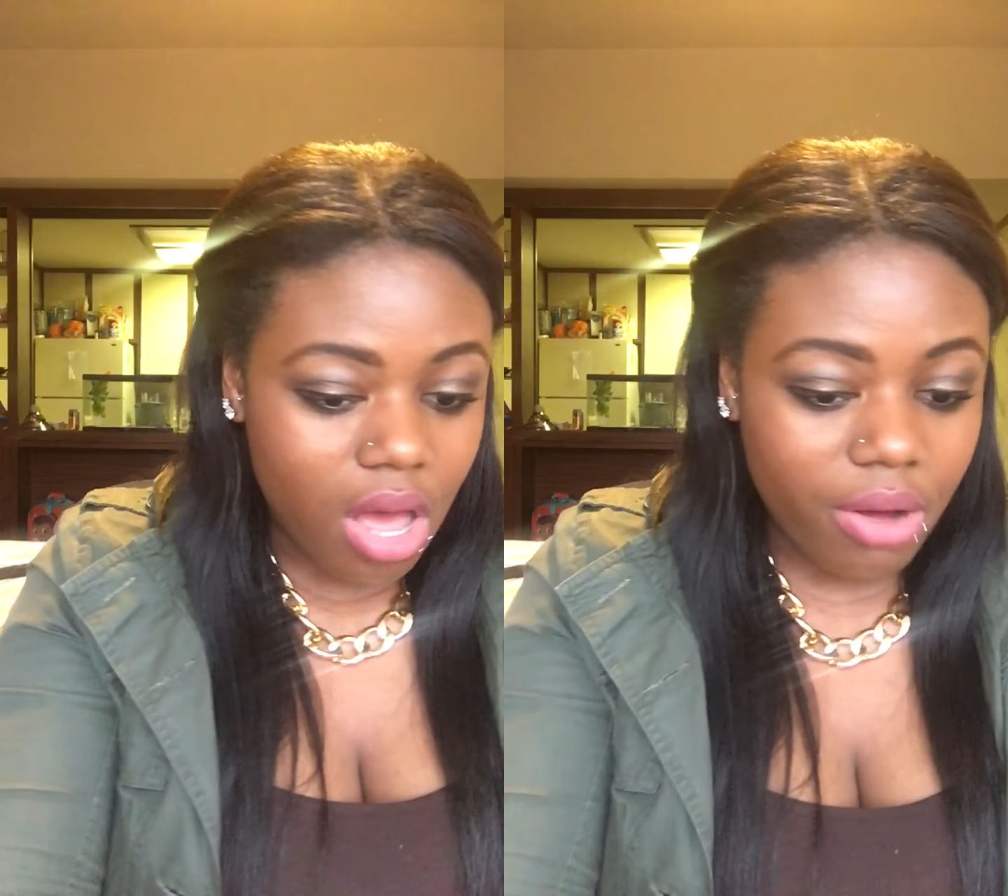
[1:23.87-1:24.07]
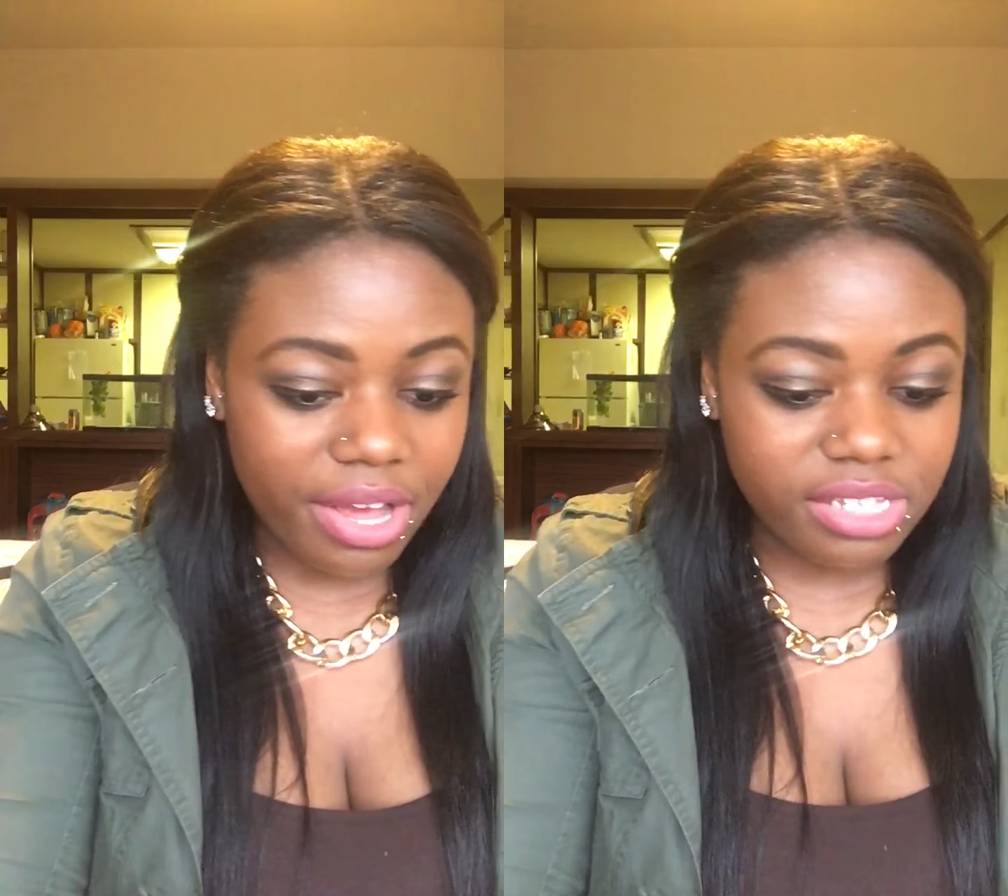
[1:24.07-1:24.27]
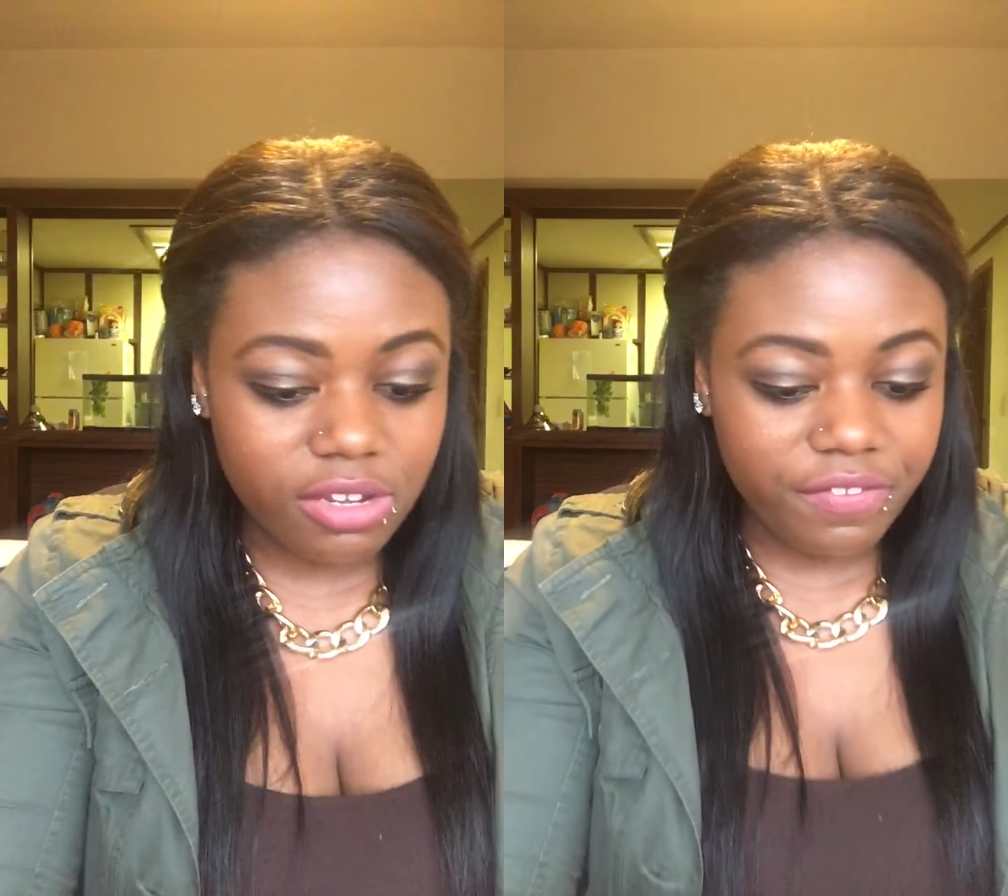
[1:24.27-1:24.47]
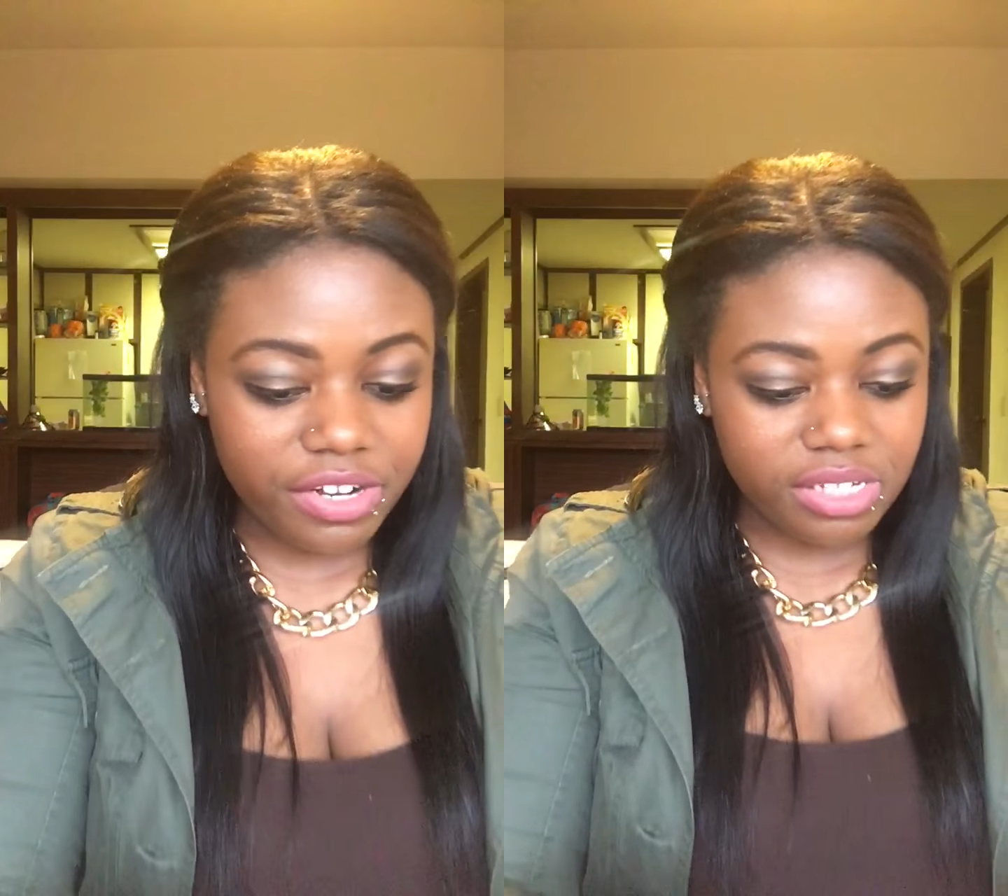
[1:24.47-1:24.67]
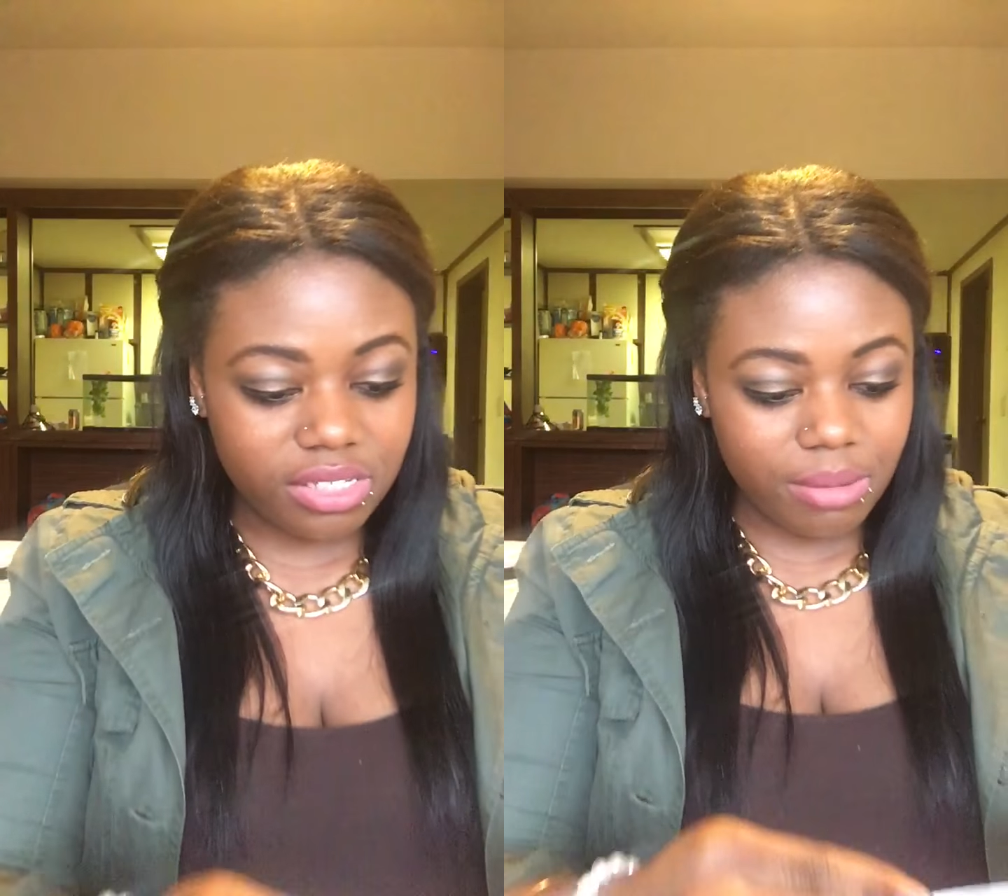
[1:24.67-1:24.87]
okay, so
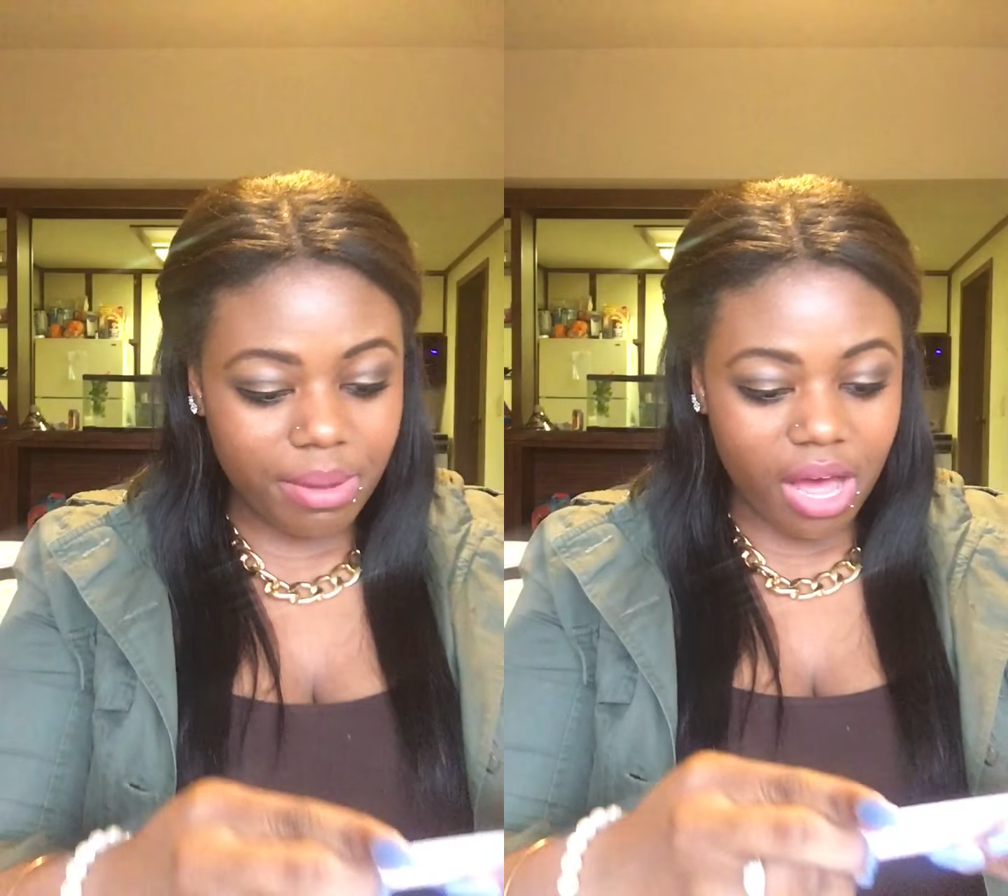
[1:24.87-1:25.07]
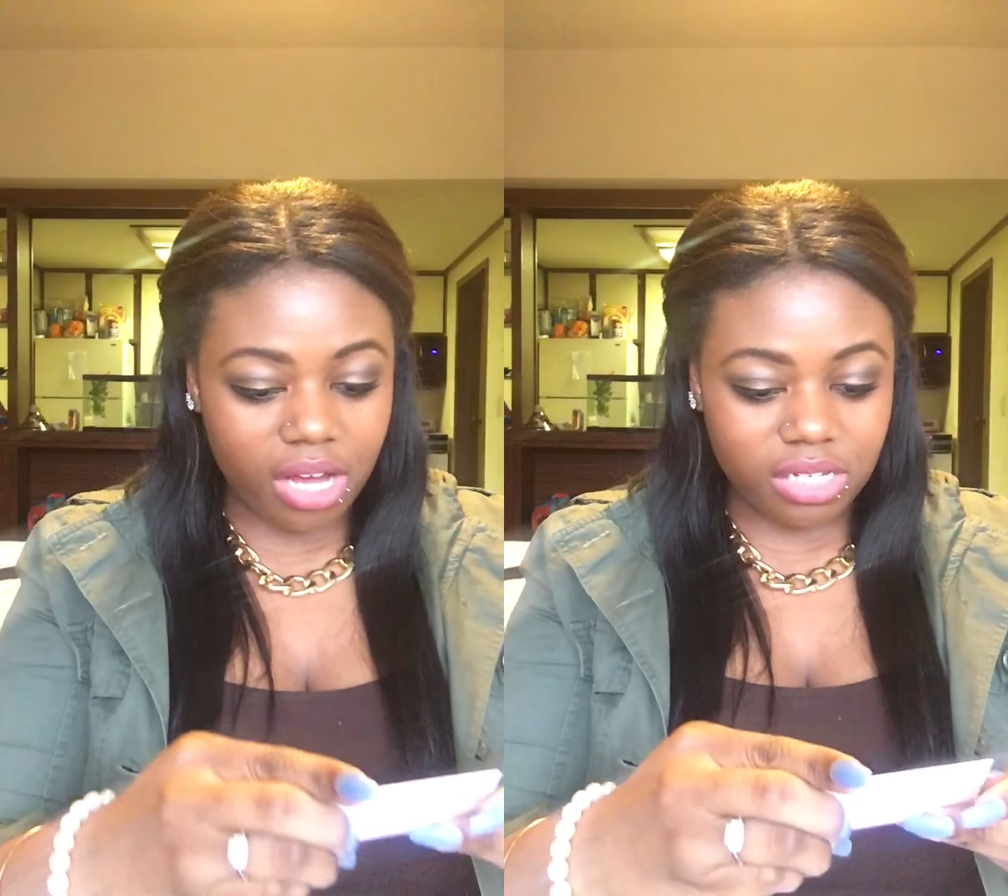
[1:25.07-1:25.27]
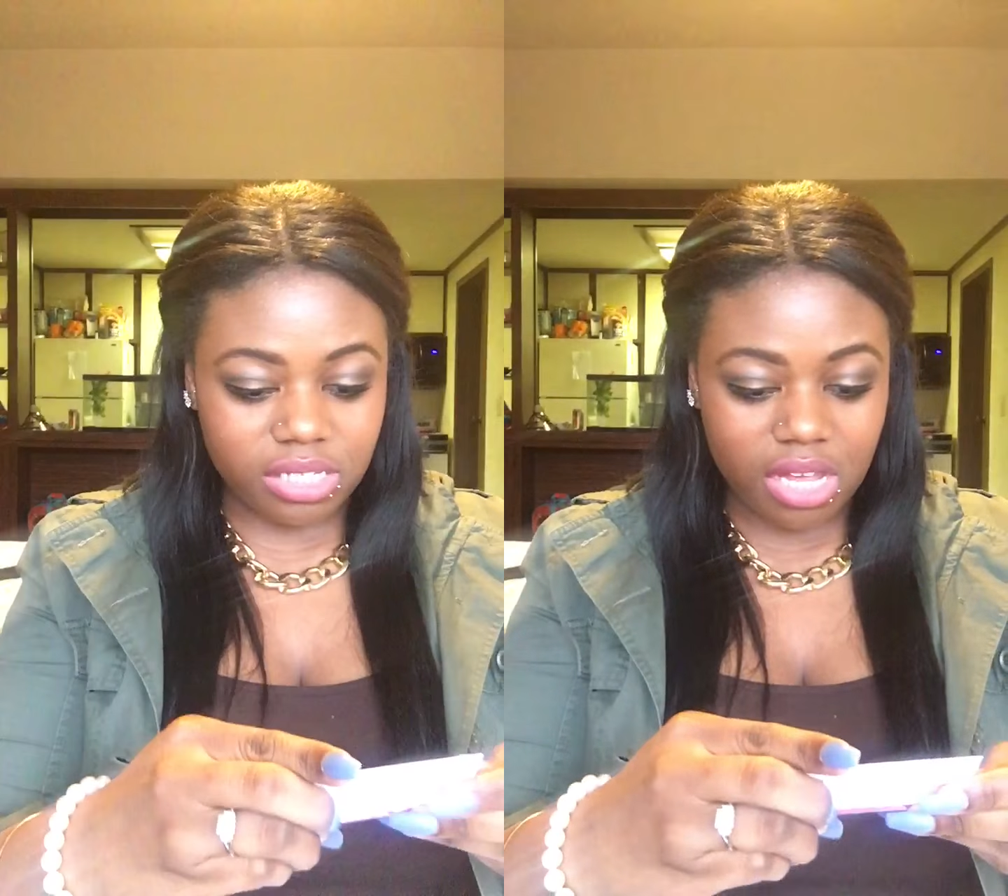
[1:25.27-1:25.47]
first in the box,